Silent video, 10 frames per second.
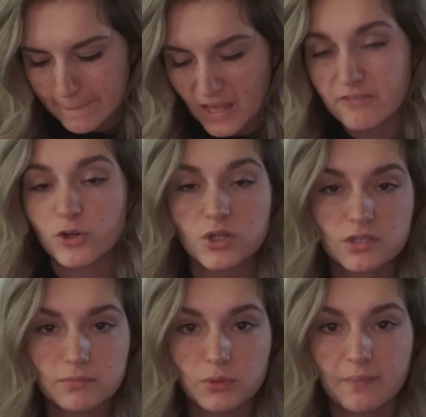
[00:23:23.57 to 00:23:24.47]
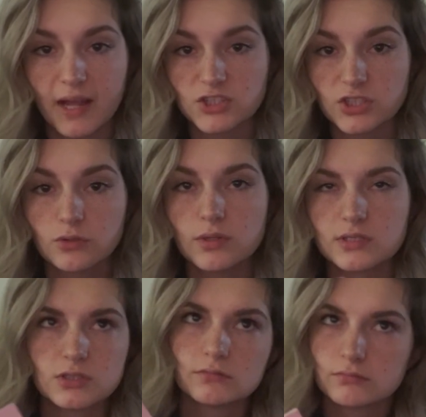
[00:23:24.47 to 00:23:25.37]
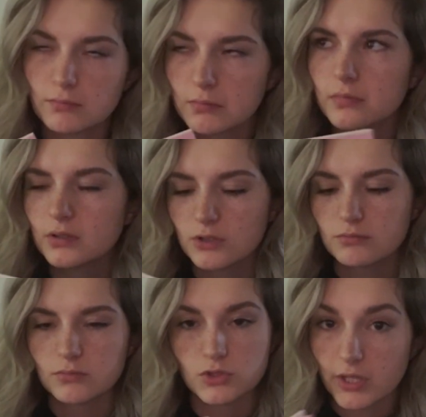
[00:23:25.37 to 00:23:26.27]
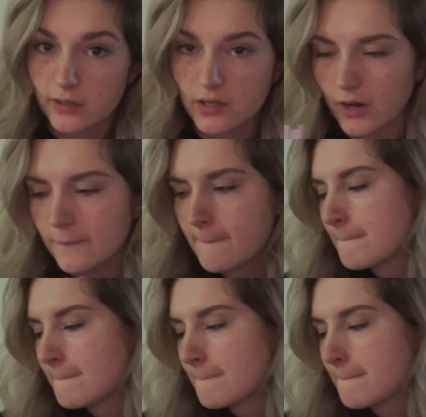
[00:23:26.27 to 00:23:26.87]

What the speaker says: if you're into moon magic, which you most likely are.